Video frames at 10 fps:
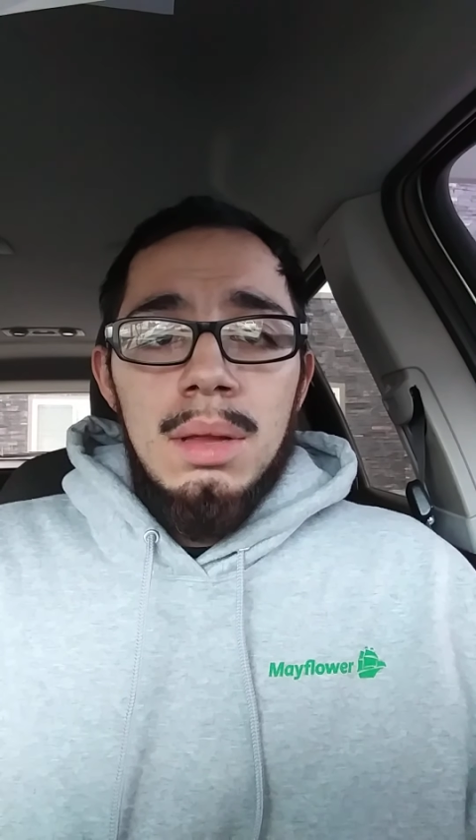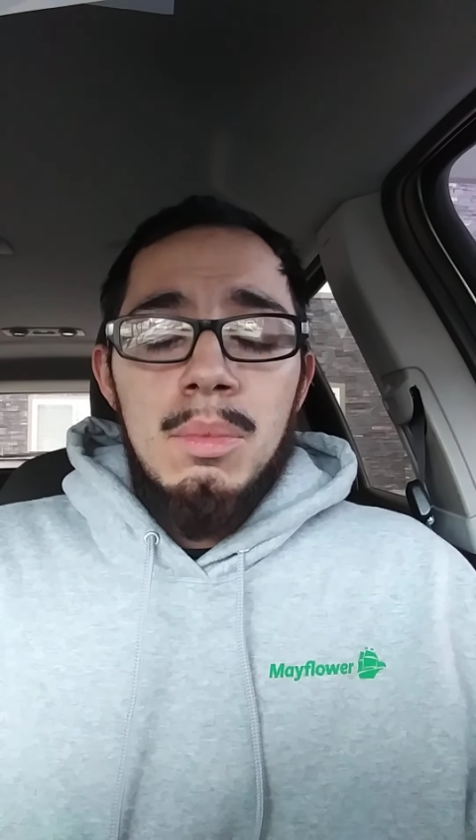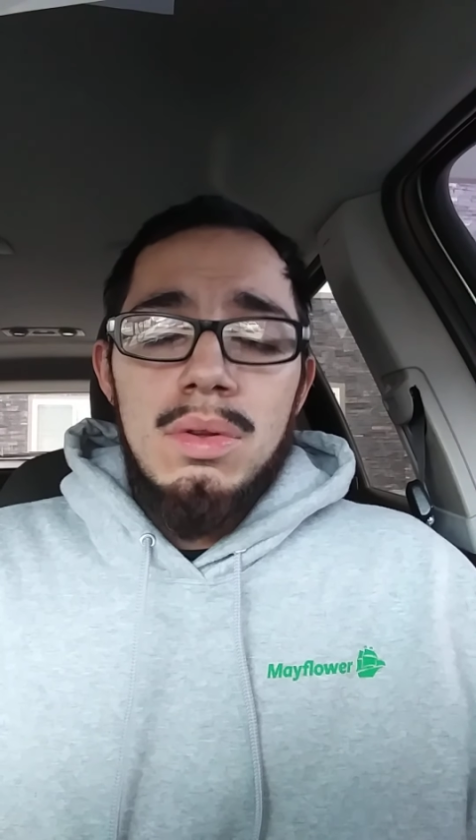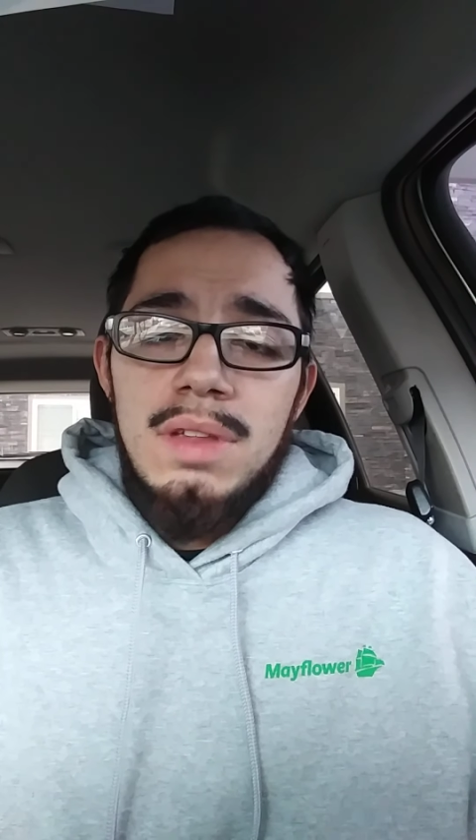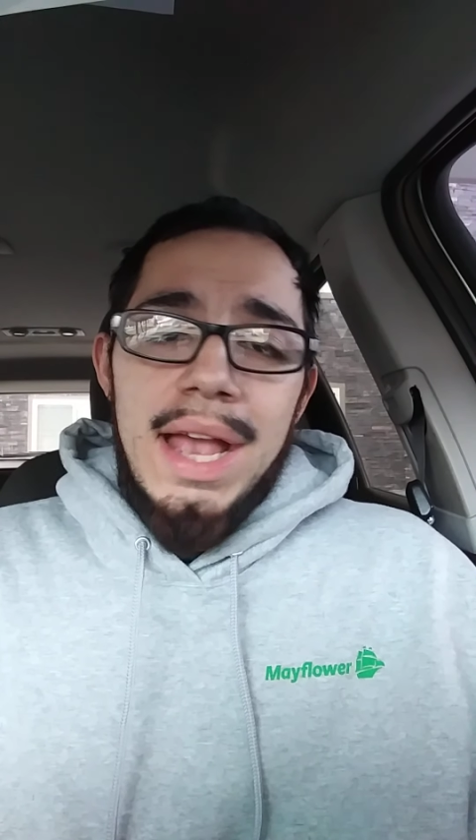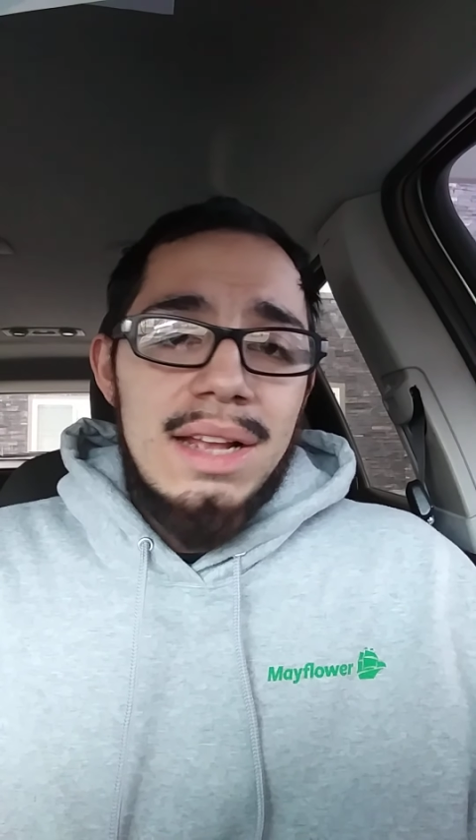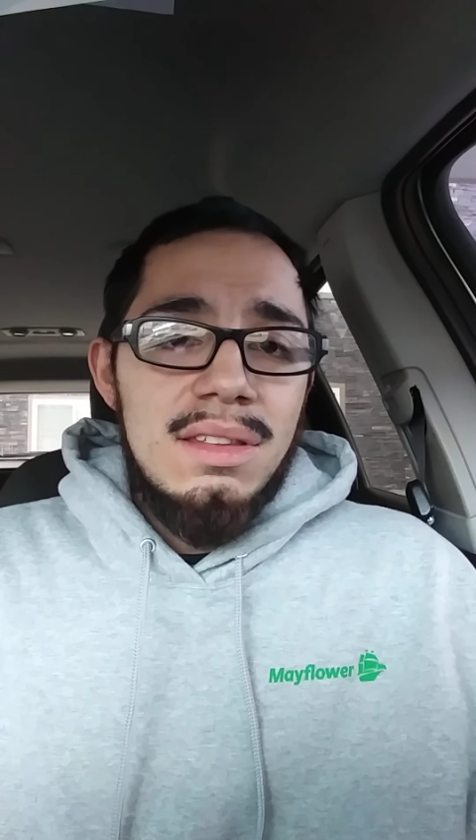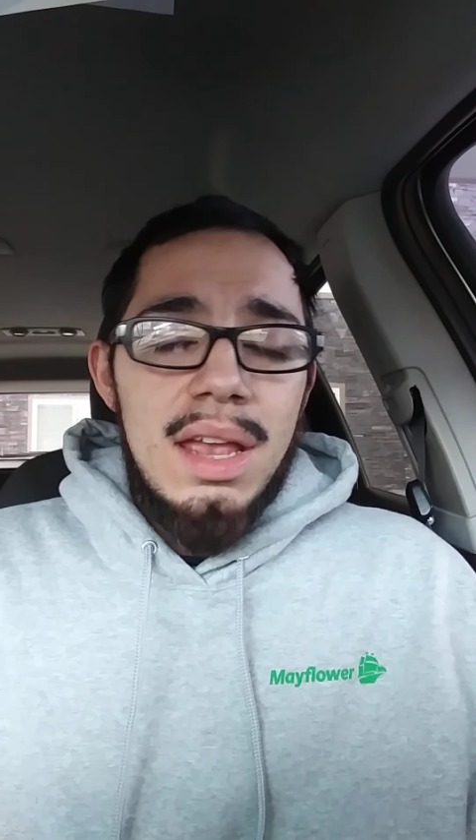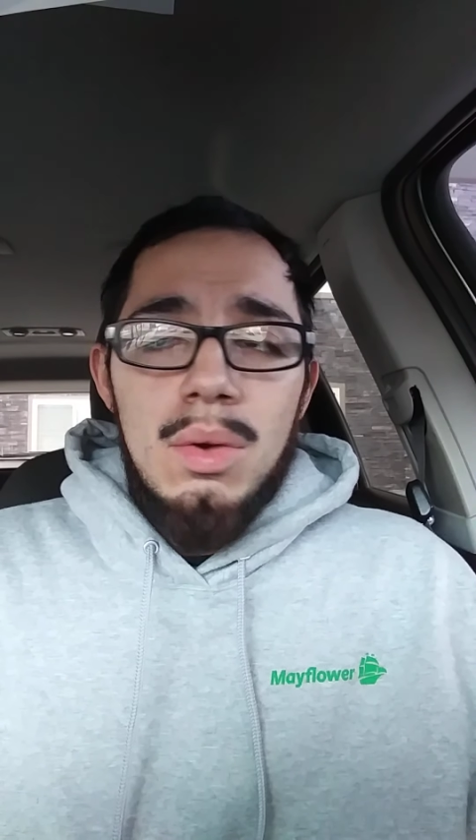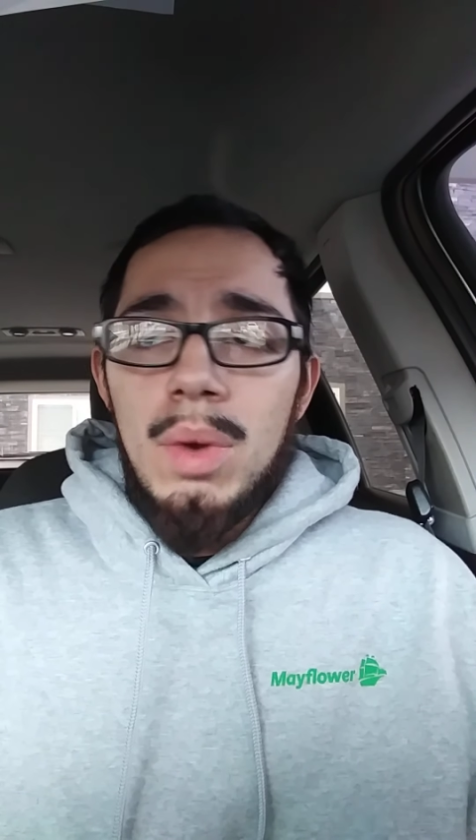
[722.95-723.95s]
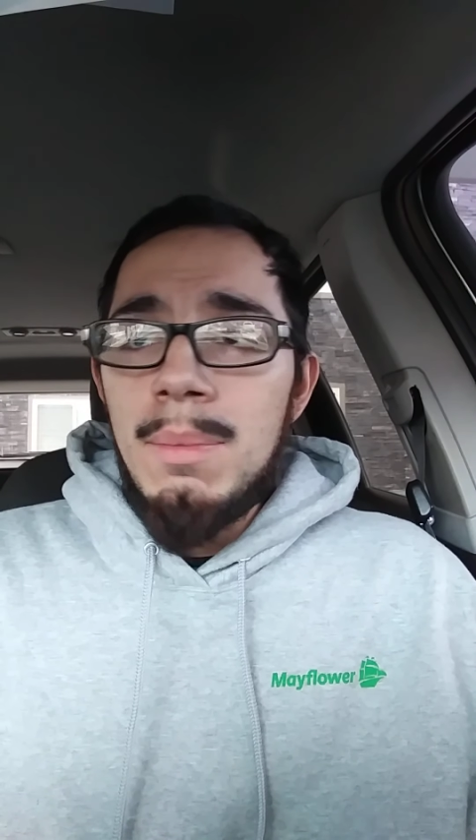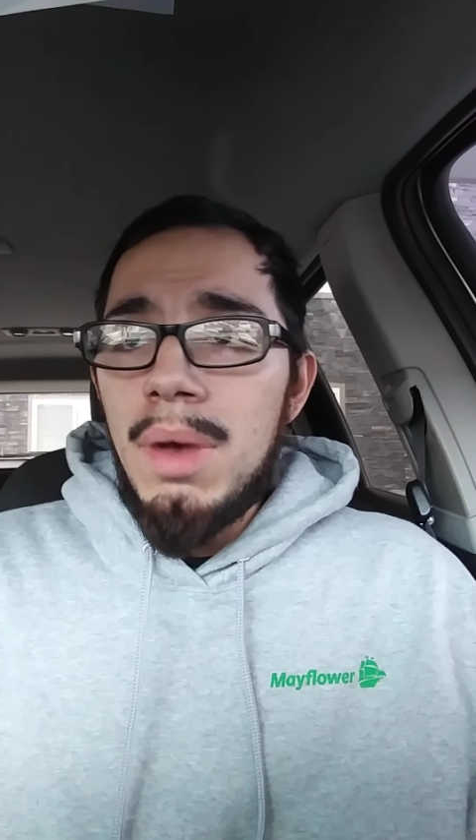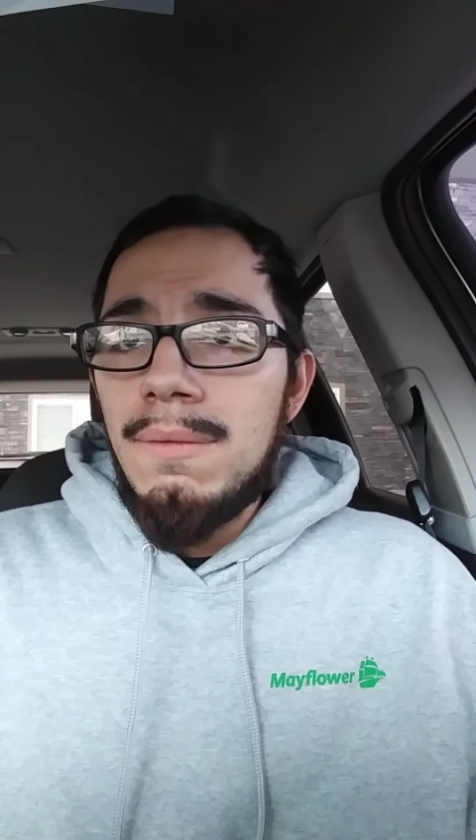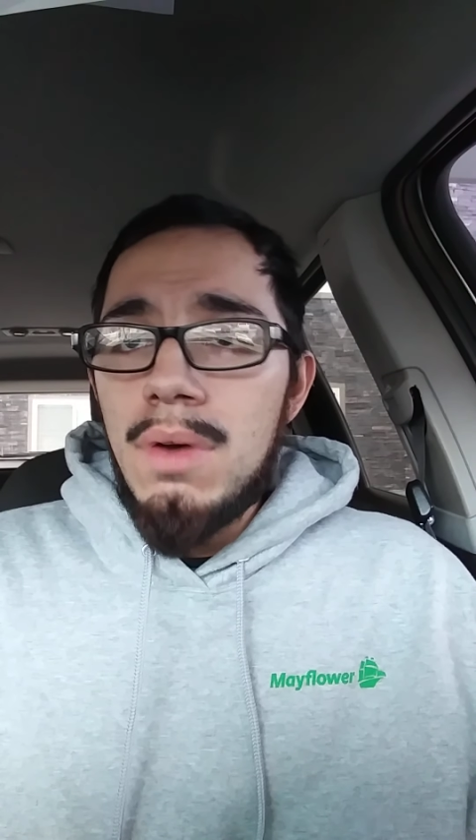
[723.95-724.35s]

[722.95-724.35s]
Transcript: Most I could take away my